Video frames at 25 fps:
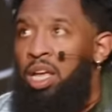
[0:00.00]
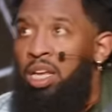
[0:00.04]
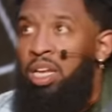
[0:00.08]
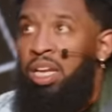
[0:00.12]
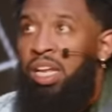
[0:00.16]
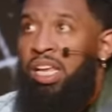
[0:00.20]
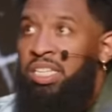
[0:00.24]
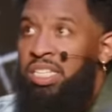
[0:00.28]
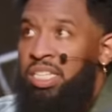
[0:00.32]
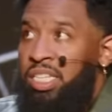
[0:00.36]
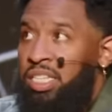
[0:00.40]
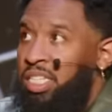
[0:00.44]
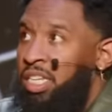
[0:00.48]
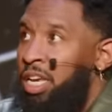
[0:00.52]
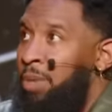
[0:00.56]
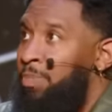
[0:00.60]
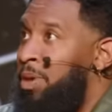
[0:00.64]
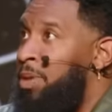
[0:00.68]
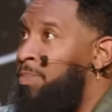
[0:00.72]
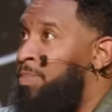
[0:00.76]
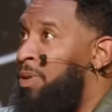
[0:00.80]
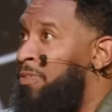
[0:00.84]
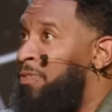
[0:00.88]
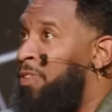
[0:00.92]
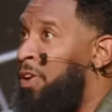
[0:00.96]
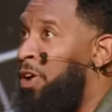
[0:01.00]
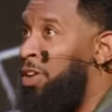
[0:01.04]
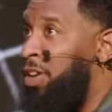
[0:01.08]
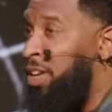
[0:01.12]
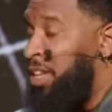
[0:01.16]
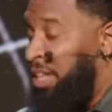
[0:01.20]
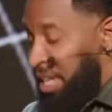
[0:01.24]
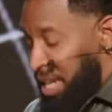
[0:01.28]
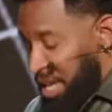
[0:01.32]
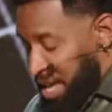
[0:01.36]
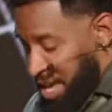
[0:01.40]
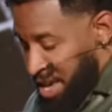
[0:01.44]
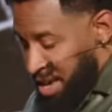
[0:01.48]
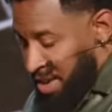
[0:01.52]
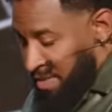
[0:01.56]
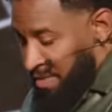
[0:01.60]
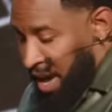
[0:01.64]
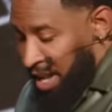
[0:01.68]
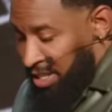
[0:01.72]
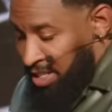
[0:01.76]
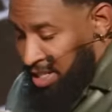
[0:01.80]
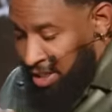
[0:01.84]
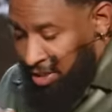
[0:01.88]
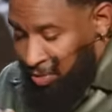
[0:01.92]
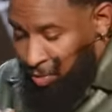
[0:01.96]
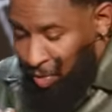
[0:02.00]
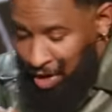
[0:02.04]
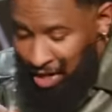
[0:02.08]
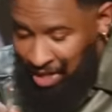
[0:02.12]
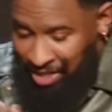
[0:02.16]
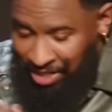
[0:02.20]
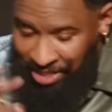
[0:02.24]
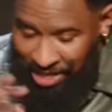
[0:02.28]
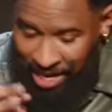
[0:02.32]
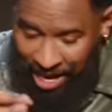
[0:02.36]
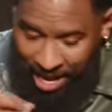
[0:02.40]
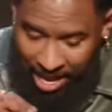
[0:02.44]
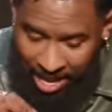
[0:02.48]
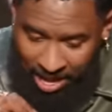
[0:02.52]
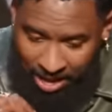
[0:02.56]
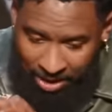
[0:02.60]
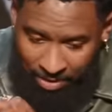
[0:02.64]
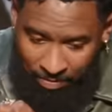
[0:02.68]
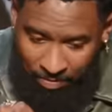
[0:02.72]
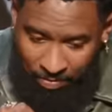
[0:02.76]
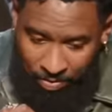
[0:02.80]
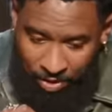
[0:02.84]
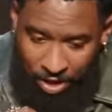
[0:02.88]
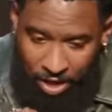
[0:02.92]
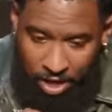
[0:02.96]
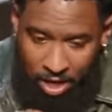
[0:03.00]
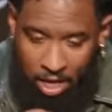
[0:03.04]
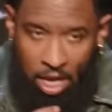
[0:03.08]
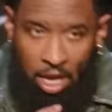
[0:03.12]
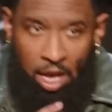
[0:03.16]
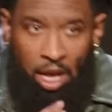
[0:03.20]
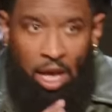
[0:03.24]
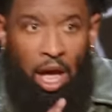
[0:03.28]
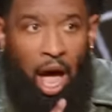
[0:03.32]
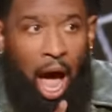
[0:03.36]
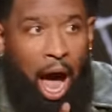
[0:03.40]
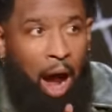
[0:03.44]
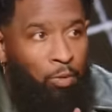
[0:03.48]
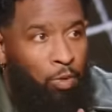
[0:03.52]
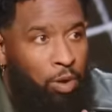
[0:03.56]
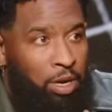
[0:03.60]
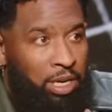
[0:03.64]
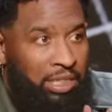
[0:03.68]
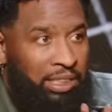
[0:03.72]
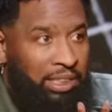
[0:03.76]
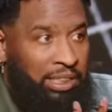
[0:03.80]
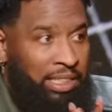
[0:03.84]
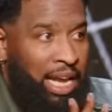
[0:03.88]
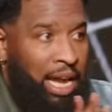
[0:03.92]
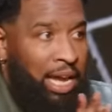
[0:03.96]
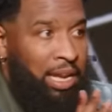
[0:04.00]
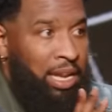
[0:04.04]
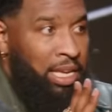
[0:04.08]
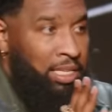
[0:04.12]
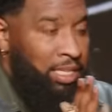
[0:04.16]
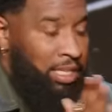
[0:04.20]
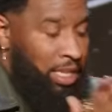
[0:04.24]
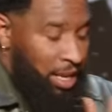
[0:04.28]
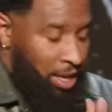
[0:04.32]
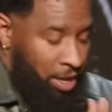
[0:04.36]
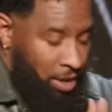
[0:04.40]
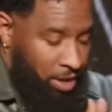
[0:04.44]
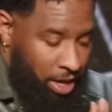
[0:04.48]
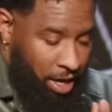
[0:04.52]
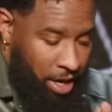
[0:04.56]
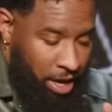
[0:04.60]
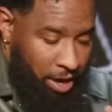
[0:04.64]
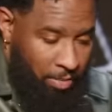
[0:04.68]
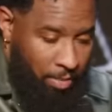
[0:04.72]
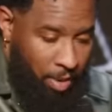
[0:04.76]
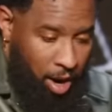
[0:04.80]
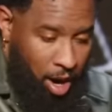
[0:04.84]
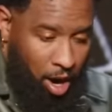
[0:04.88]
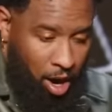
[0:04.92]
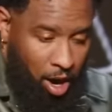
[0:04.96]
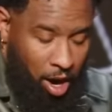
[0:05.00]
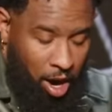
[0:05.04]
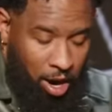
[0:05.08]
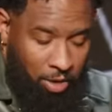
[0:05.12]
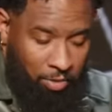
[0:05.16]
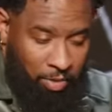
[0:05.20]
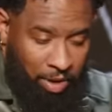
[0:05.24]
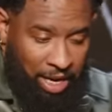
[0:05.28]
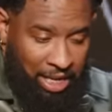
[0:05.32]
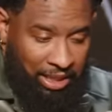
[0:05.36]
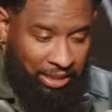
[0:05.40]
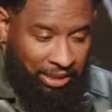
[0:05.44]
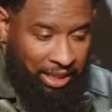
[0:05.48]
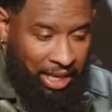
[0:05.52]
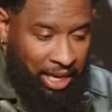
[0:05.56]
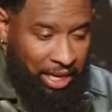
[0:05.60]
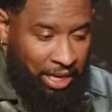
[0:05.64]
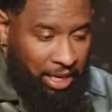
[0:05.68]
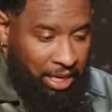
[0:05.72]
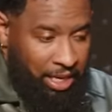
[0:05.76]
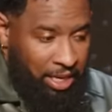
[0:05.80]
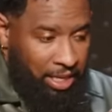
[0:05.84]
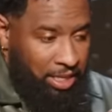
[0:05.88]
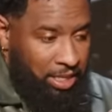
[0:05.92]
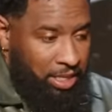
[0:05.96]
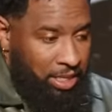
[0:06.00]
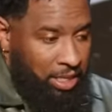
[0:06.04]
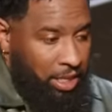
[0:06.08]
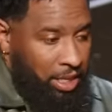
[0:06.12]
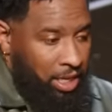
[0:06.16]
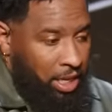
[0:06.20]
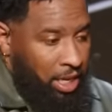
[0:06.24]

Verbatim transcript: Listen to me before you leave. I just want to say, I want to say this, and you can hear my heart when I say this.